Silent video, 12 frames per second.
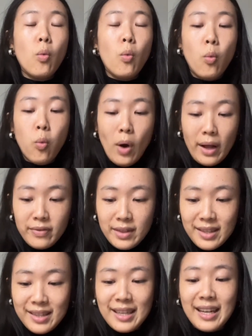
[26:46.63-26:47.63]

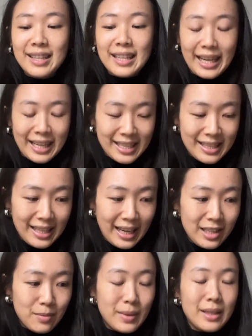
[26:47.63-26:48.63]
once the
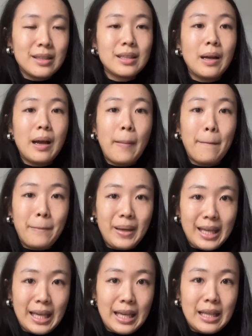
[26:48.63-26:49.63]
excitement
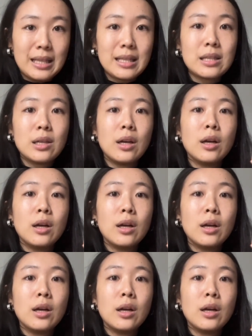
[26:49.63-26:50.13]
begins